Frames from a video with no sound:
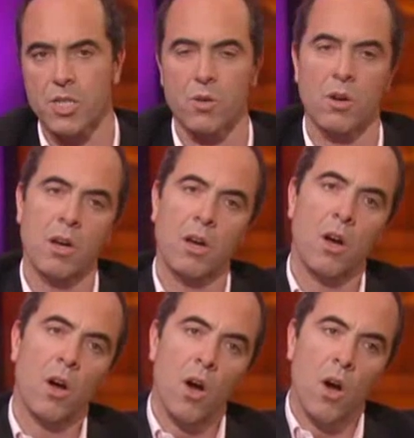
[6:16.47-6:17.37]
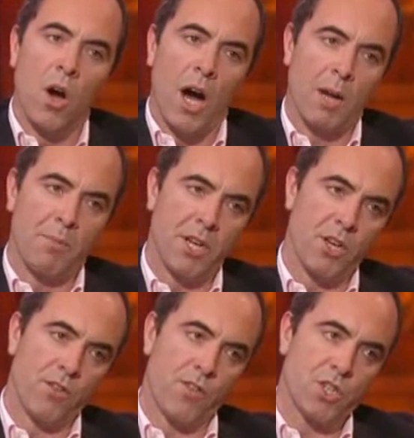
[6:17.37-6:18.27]
it. So I'd been at
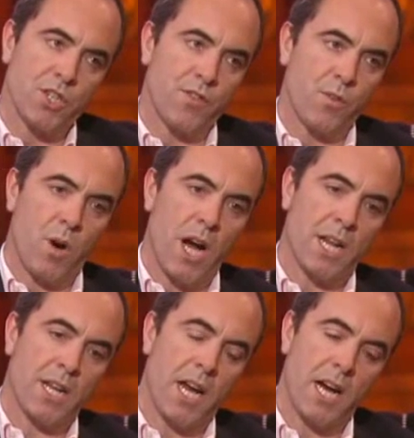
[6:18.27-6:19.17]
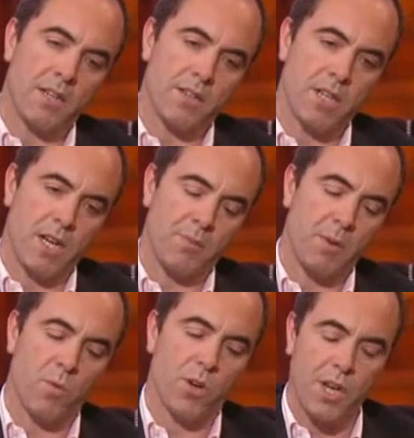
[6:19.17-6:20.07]
university for a while, and I'd
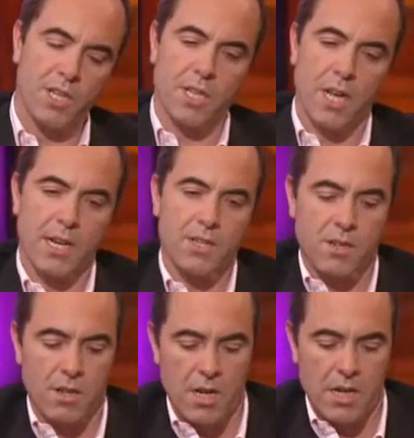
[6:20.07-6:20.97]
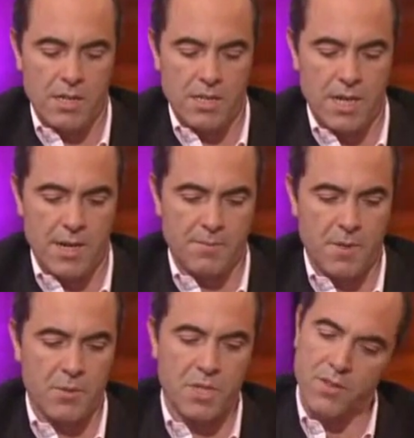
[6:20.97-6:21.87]
been working as an actor, and
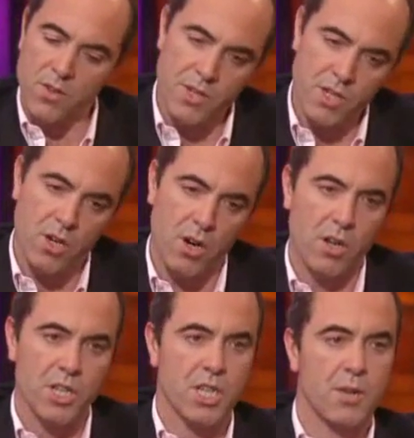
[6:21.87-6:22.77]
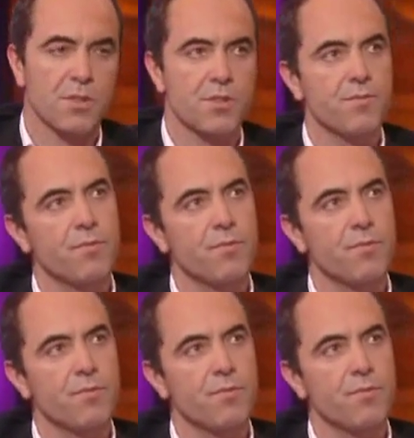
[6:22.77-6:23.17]
I was never going to college, and I was